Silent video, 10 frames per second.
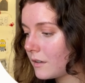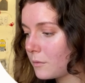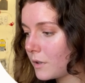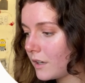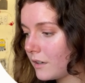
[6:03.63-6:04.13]

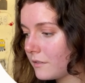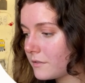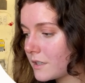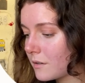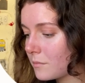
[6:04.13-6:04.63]
We have
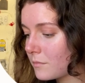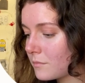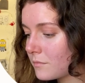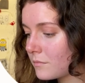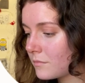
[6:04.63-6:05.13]
some
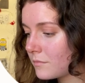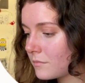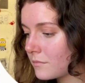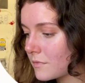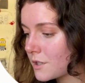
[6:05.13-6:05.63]

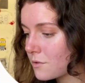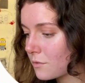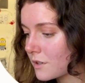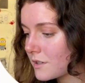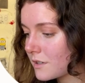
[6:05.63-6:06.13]

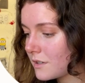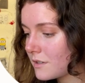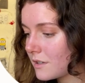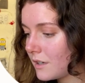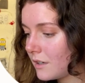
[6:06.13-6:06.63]

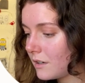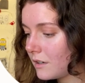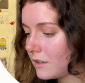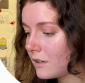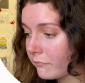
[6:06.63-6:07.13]
resources
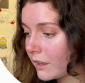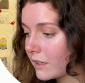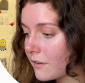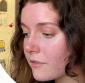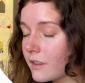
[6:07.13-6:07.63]
here,
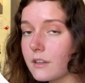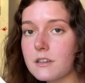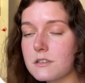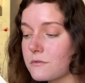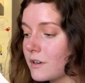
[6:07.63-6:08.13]
and everything
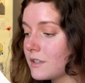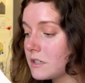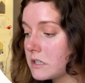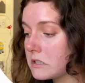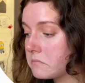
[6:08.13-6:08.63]
is
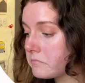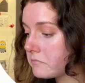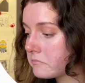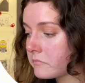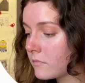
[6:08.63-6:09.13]
written
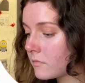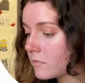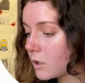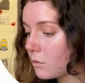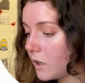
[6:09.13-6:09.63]

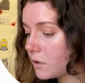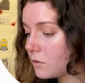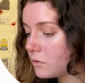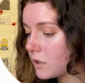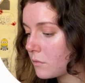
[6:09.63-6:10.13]
quite
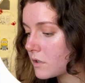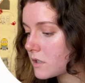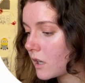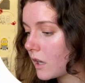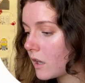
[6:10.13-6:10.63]
good, I would
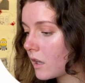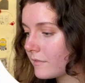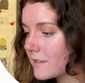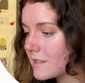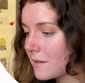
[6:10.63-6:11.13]
say.
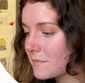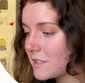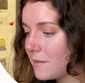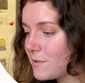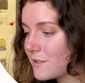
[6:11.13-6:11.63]
Some
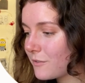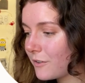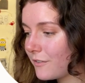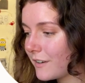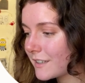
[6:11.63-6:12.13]
tips
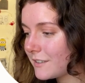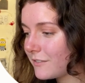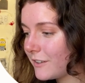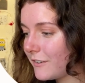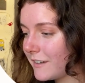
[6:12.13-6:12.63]
for
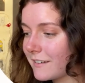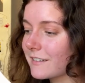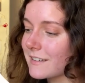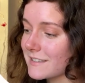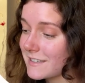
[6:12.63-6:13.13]
effective learning:
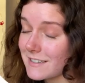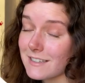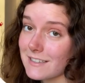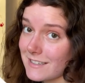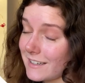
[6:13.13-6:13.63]

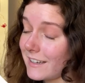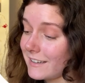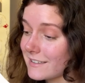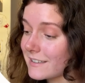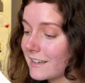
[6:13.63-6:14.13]
consistency
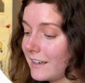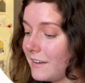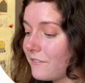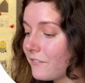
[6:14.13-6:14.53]
is key.